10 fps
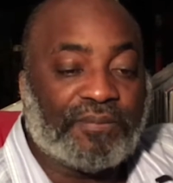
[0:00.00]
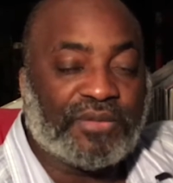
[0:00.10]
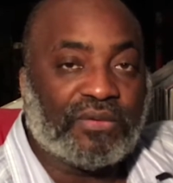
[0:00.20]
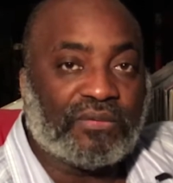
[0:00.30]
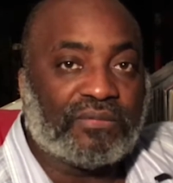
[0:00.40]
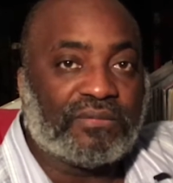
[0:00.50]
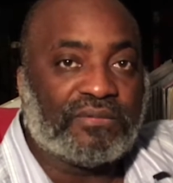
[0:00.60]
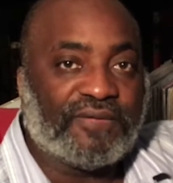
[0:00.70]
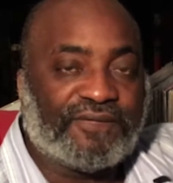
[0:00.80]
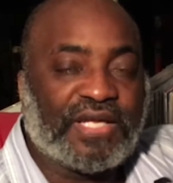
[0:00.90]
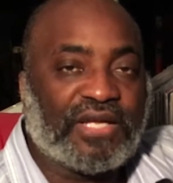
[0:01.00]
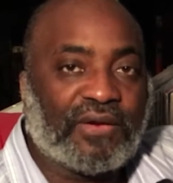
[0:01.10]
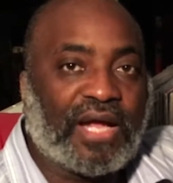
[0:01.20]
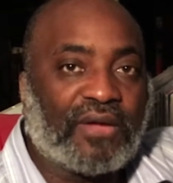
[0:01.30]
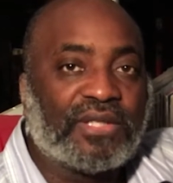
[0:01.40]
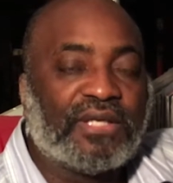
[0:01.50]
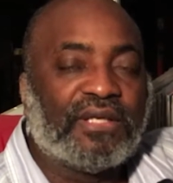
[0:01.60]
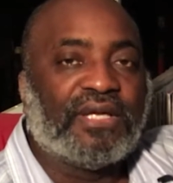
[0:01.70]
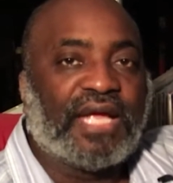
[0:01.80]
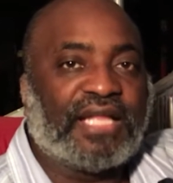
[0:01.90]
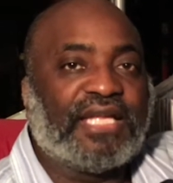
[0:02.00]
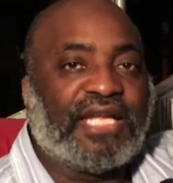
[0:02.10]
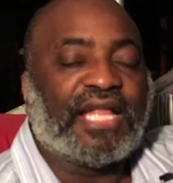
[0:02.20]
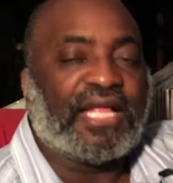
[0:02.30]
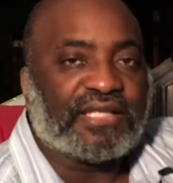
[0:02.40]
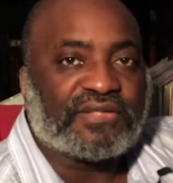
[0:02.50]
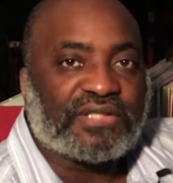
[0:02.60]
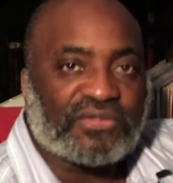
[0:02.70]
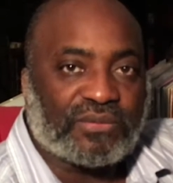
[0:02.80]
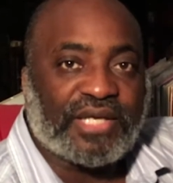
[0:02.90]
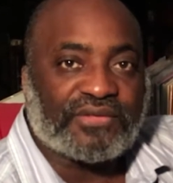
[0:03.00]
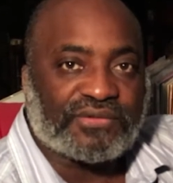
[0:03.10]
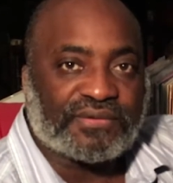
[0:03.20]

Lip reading: you to figure out how to get out of this situation.